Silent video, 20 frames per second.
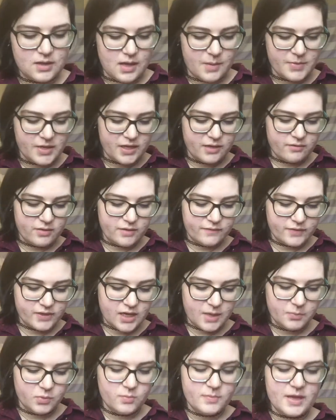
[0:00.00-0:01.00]
I'm getting rid of a
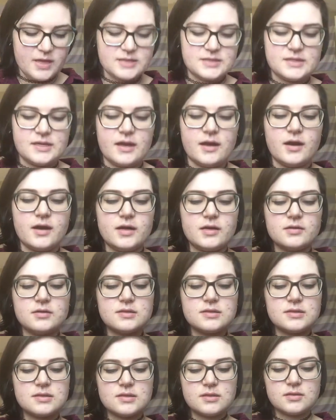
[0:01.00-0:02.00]
couple
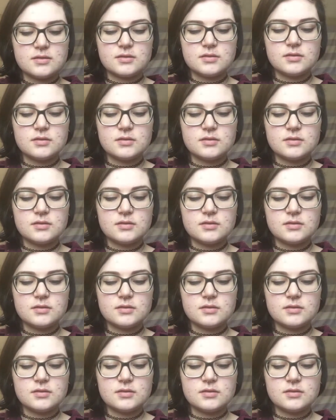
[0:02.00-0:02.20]
mascaras.